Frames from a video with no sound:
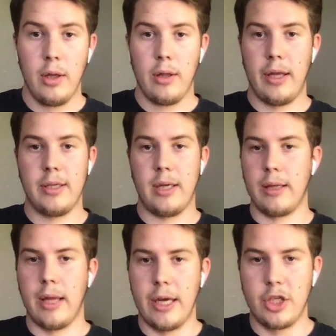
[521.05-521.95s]
Things like
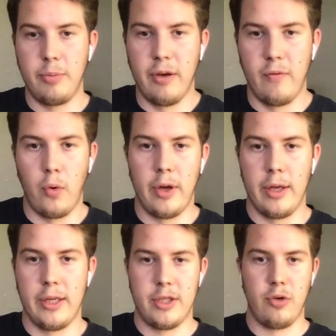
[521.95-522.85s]
that should be
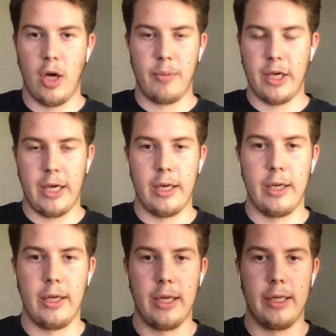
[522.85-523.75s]
avoided. It's too
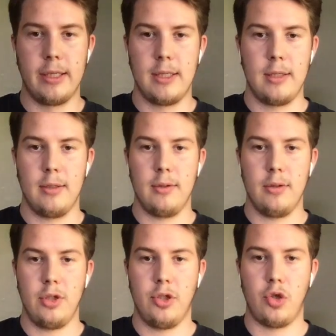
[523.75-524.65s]
complicated. It's
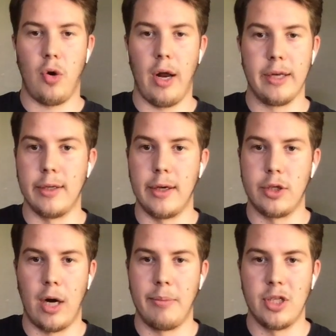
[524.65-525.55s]
trying to
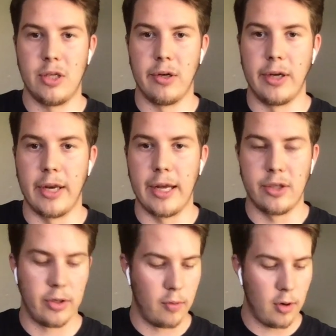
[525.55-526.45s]
trap the student into
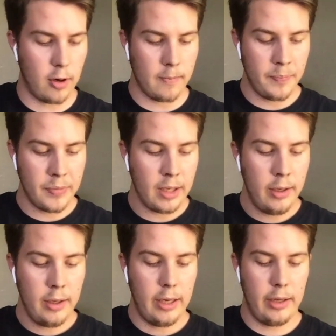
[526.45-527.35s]
answering wrong.
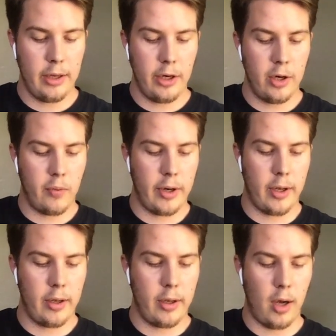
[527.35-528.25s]
And then you don't want
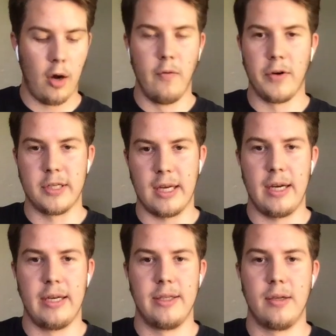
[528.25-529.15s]
to
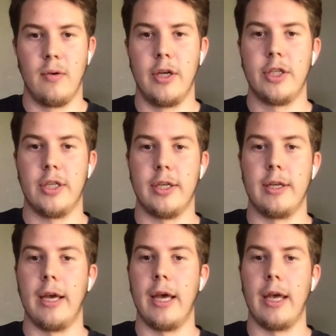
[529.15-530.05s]
oversize the question
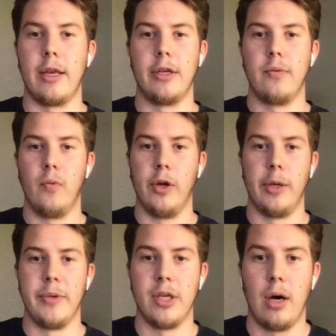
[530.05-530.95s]
and really
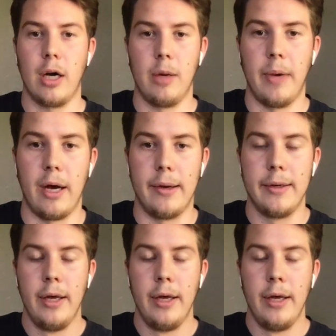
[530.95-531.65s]
be talking about